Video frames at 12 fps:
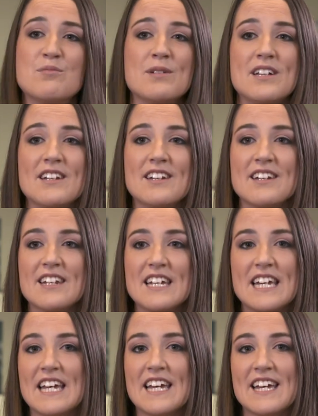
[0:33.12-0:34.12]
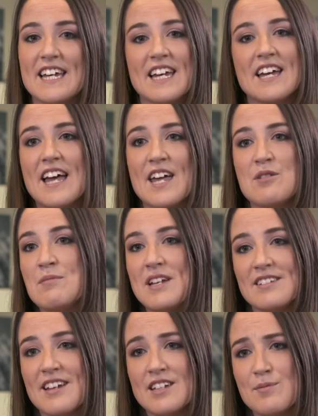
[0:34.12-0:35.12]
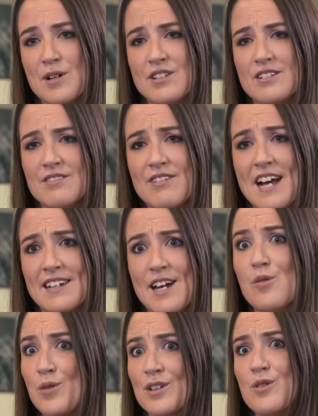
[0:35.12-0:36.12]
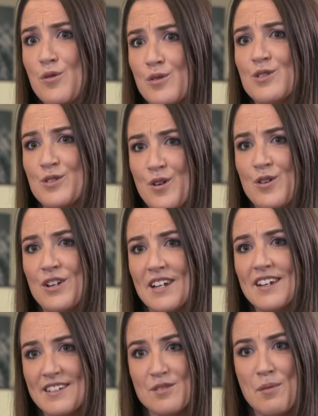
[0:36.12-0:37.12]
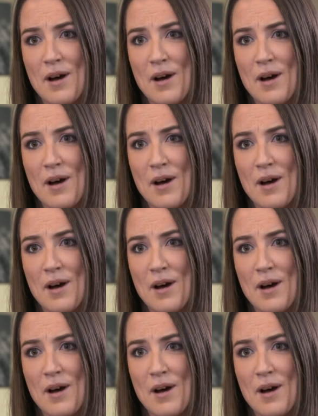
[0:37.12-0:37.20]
has been an amazing experience to find out what Cornerstone is